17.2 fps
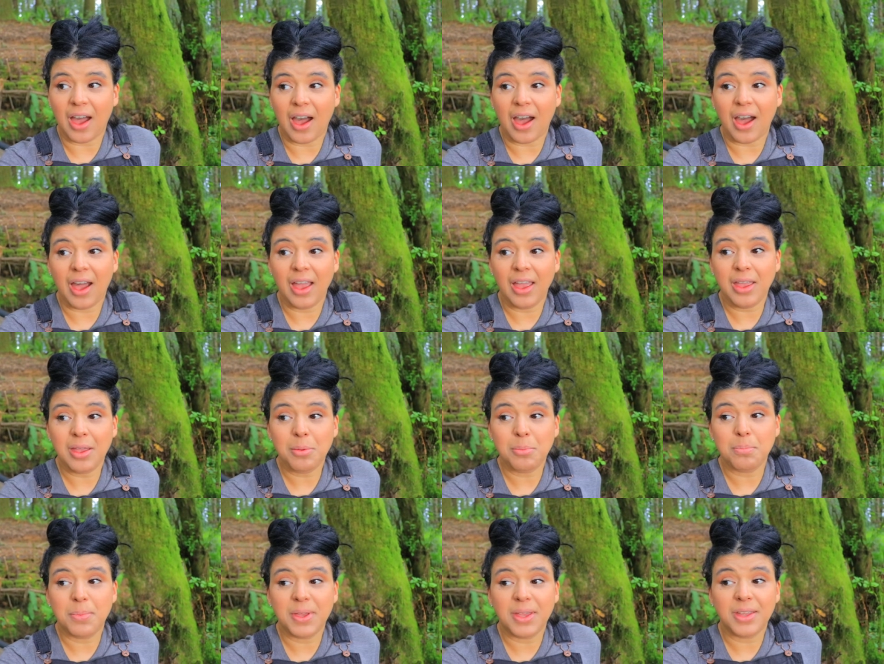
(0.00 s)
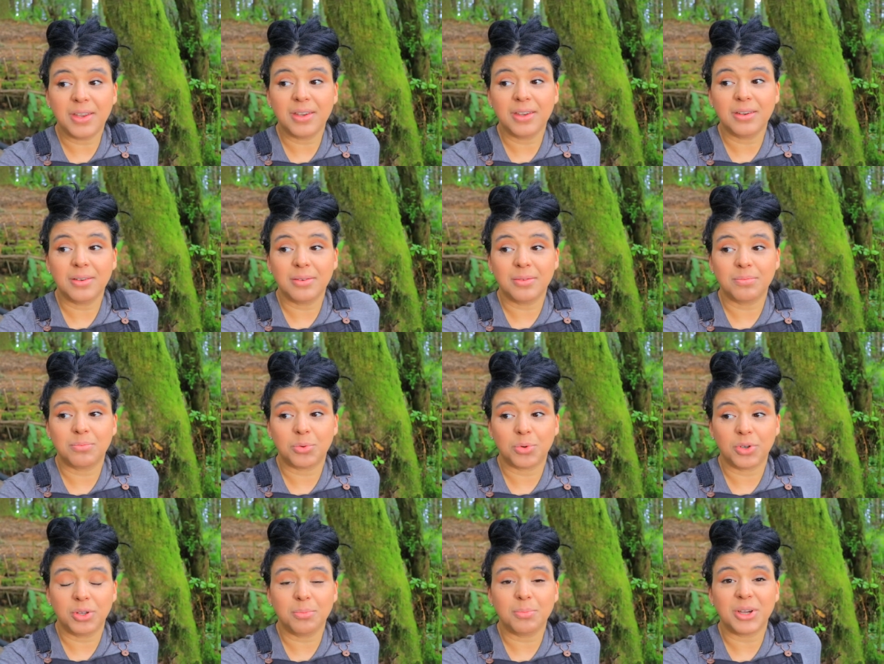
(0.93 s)
I've been
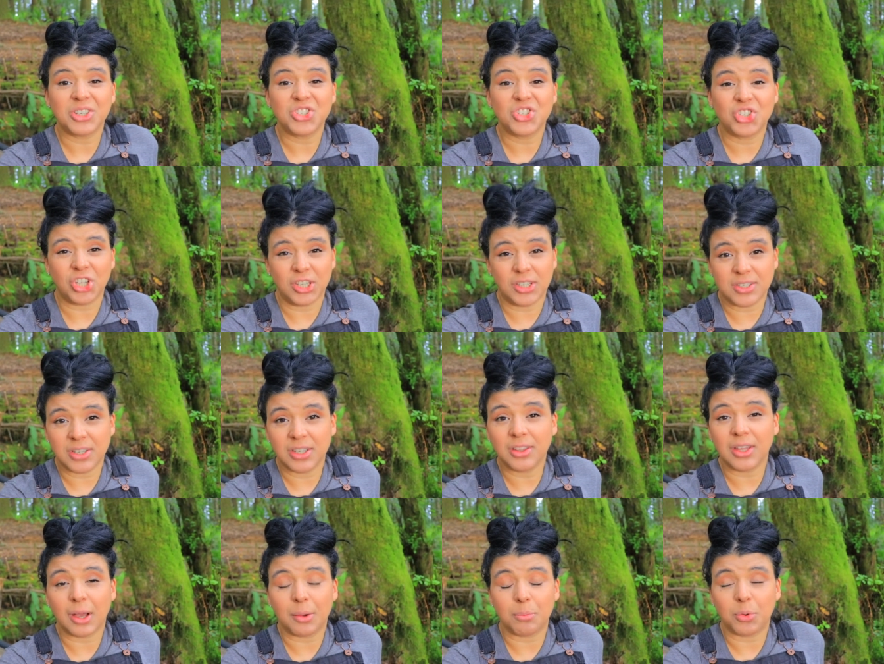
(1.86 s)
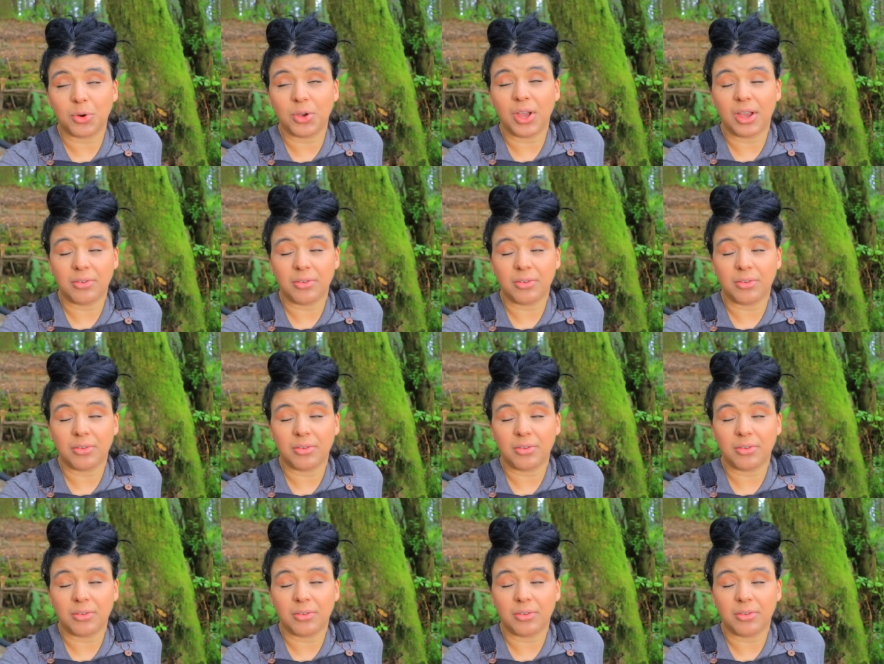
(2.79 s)
pretty much chasing that boy